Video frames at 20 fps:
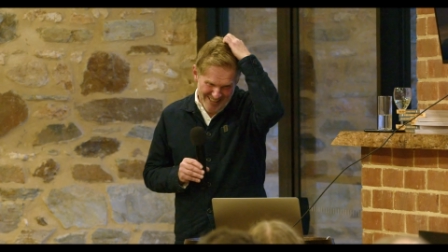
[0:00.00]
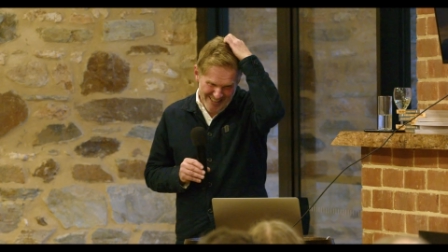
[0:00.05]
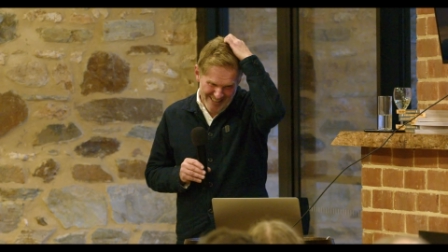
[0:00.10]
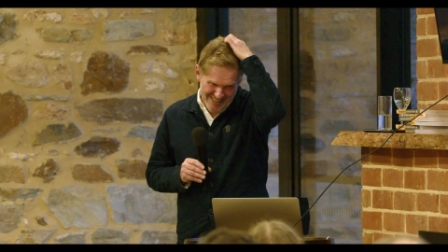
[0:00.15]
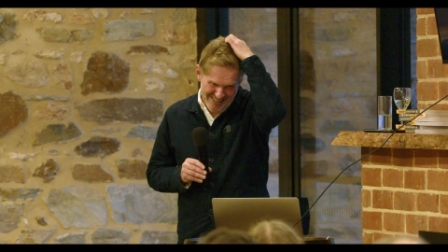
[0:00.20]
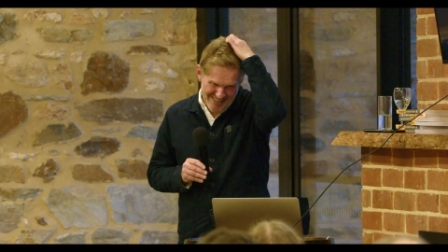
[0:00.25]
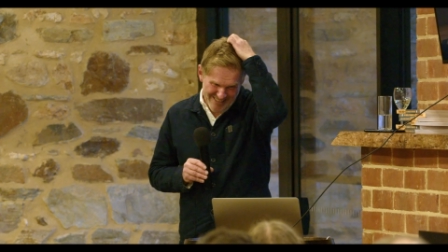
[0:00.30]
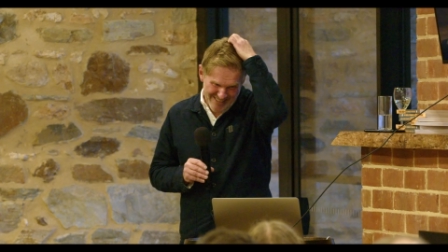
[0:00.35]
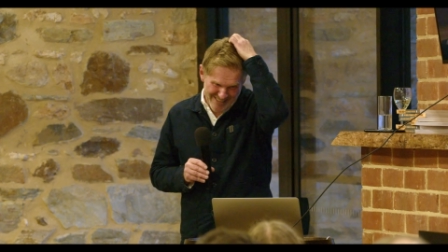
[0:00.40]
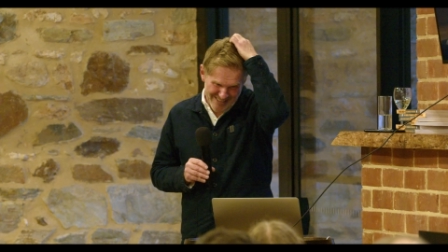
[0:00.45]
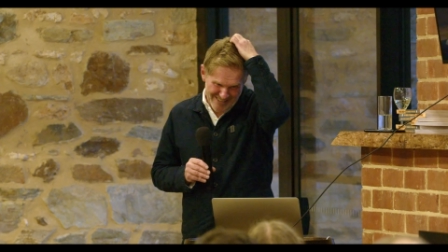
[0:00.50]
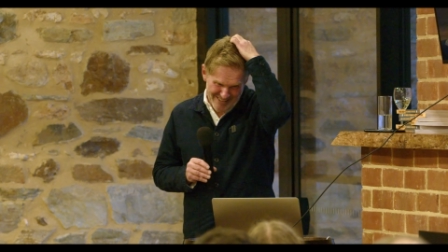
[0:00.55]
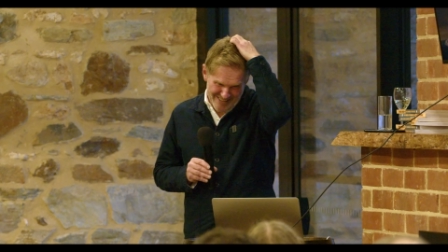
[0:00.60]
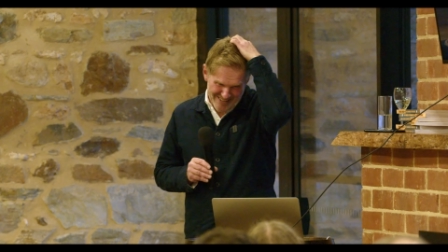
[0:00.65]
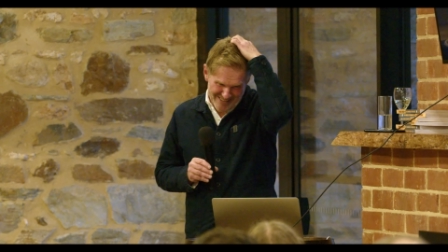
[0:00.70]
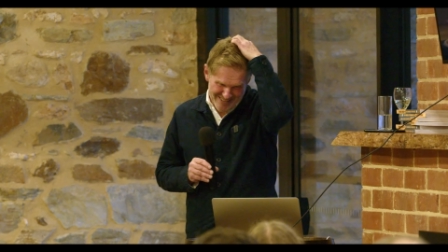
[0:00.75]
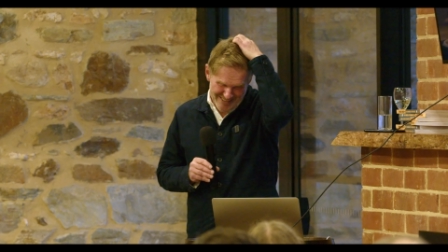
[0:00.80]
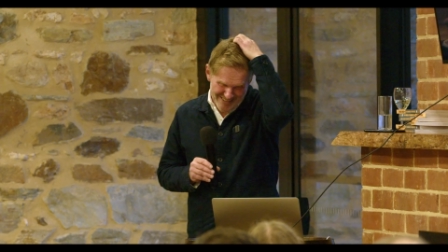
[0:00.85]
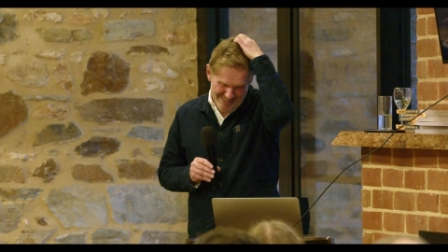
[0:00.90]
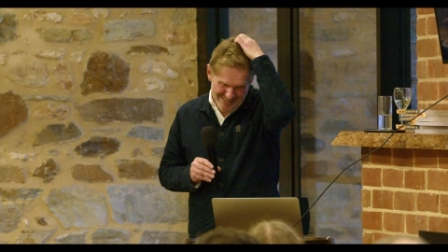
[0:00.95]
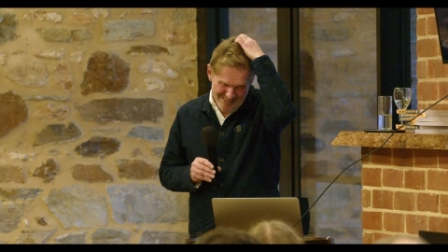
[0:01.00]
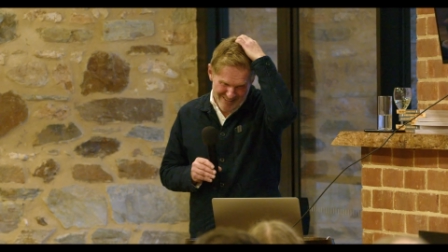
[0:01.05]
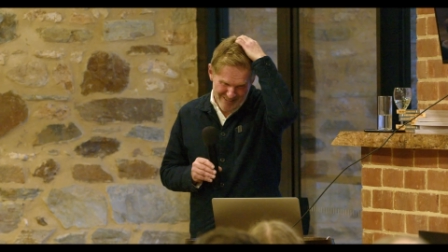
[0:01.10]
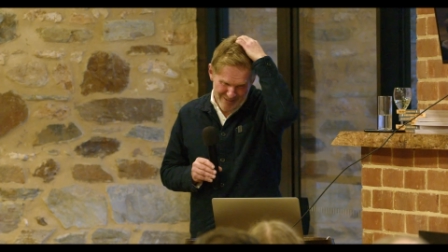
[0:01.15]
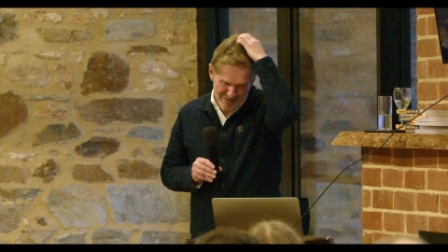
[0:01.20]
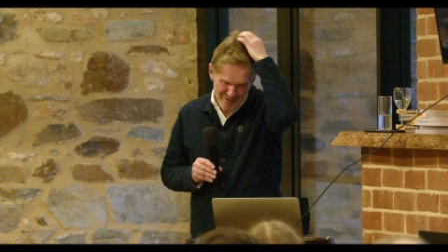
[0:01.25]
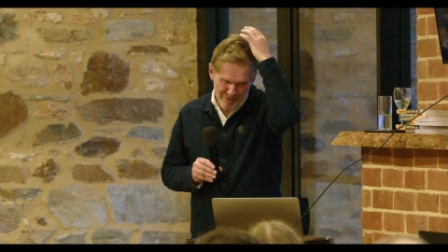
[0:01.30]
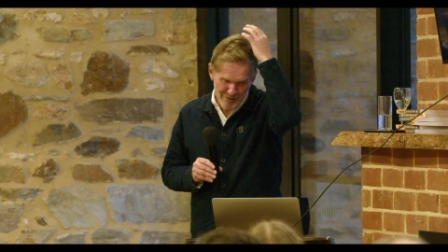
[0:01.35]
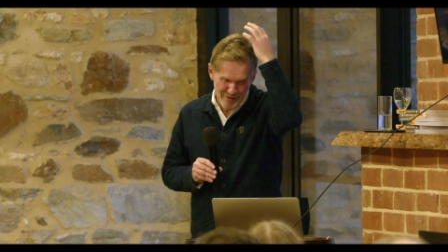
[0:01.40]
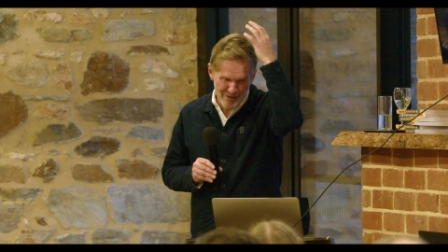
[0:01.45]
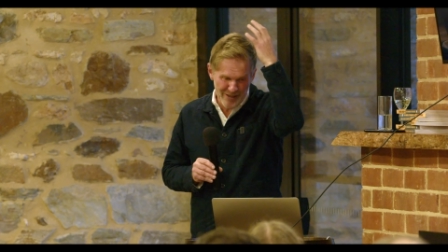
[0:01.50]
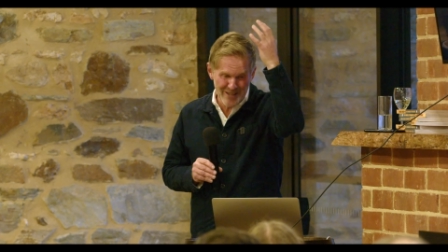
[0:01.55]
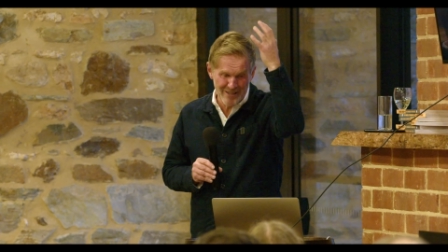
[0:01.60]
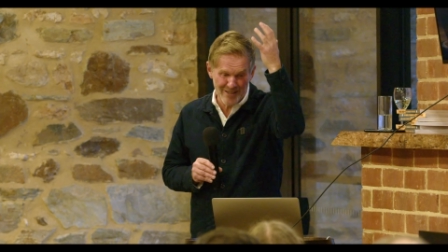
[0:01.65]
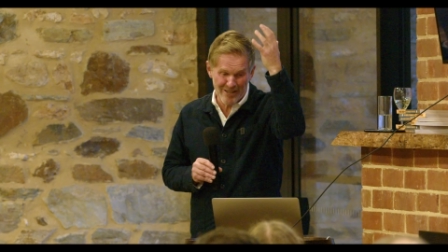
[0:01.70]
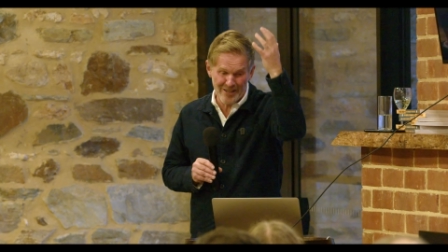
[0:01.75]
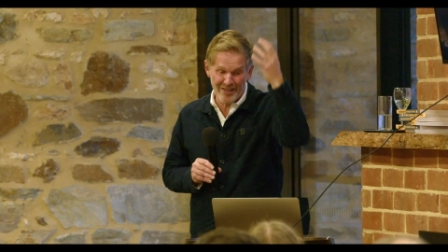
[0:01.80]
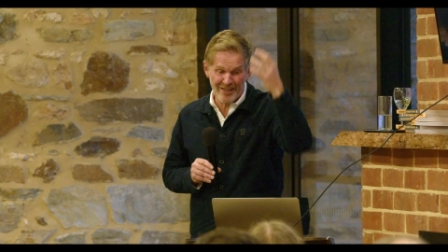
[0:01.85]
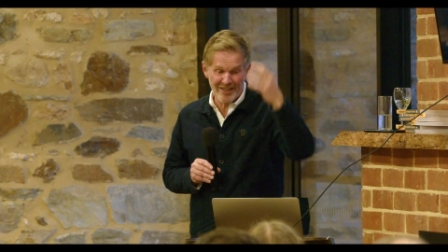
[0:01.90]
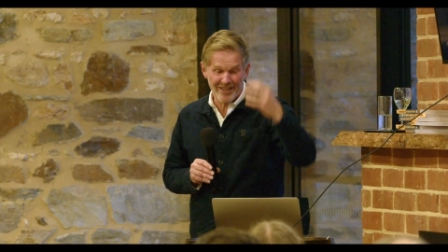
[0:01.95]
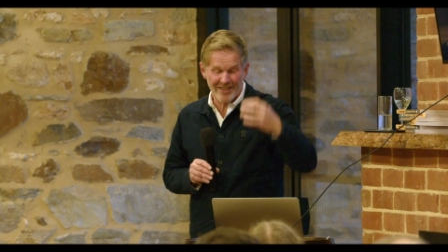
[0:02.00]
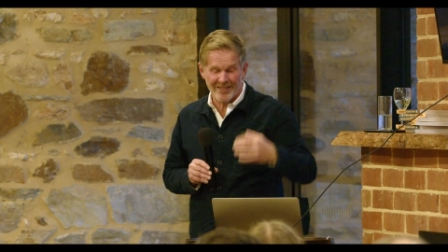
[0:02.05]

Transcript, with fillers: and credit to her.